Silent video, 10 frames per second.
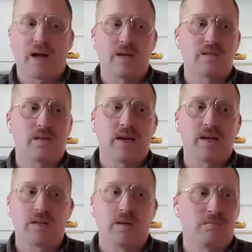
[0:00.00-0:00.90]
on
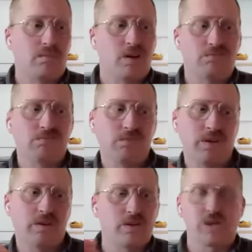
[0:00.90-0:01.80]
site, and then
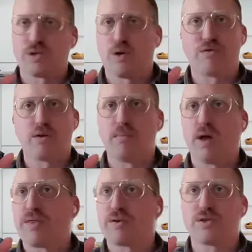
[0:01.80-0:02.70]
in just over a
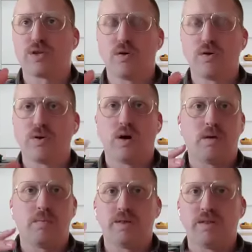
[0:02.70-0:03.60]
month or so,
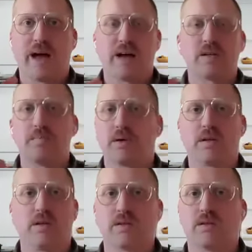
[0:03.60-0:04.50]
and that
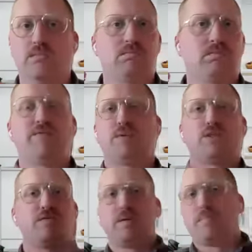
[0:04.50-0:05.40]
typically doesn't have
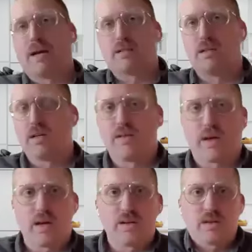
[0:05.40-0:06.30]
much of an impact on
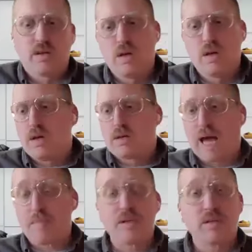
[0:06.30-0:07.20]
anything else.
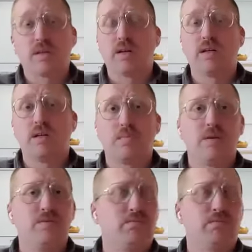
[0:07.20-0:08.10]
Cabinets that need to
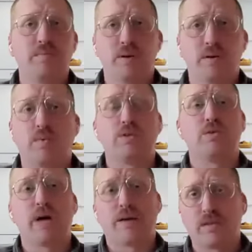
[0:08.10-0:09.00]
be rebuilt, we
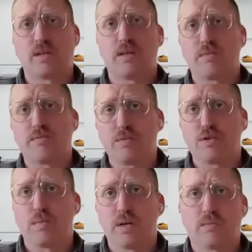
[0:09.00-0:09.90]
do have to send them from
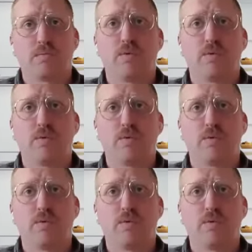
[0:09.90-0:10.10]
Germany.